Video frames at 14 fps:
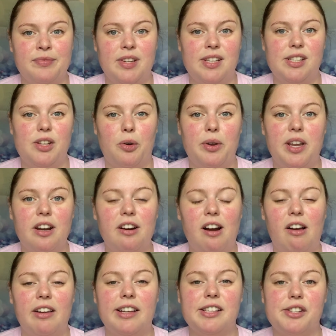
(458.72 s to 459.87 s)
So here
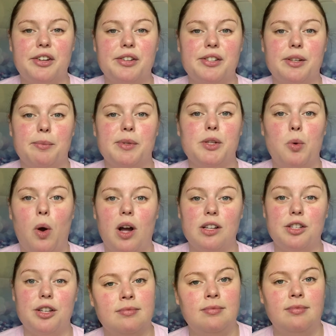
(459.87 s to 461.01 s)
I'll insert some
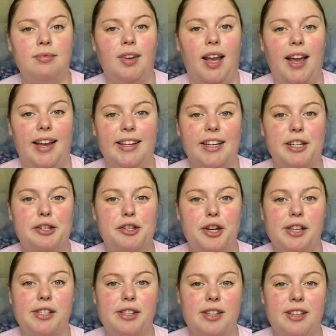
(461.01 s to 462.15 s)
swatches and
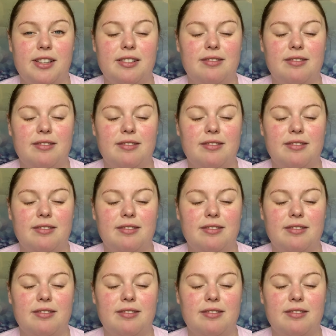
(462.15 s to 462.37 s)
just the